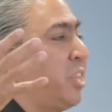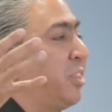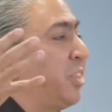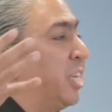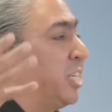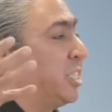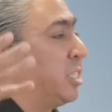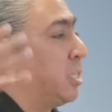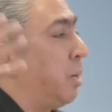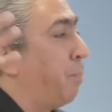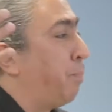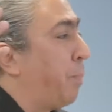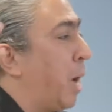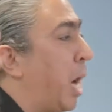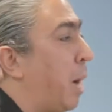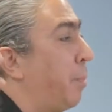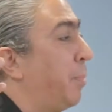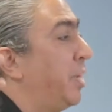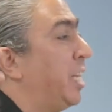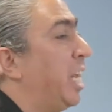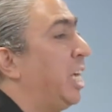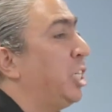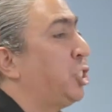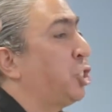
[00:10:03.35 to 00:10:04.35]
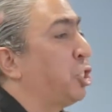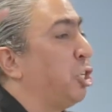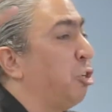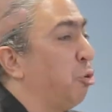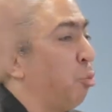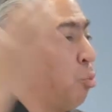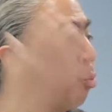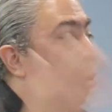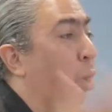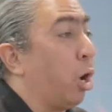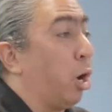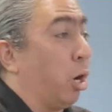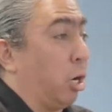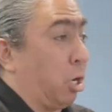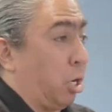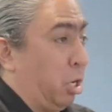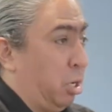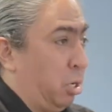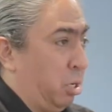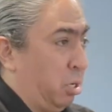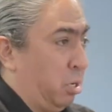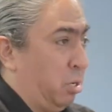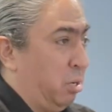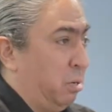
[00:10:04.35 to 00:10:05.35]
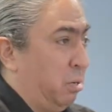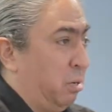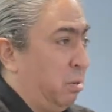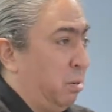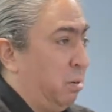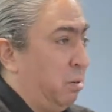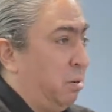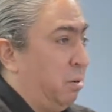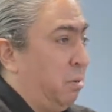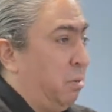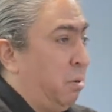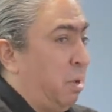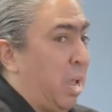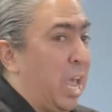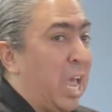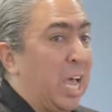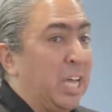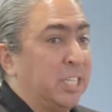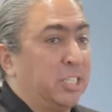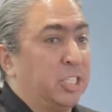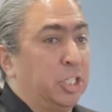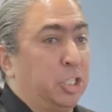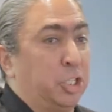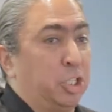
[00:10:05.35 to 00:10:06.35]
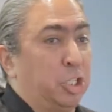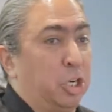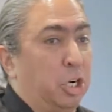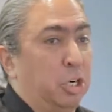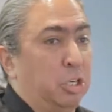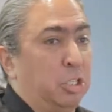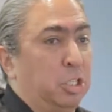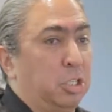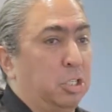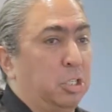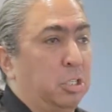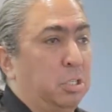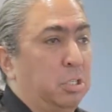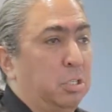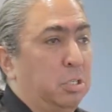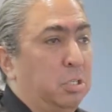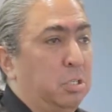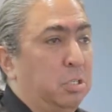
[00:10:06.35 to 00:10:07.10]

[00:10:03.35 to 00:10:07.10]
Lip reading: this abomination work. as a church.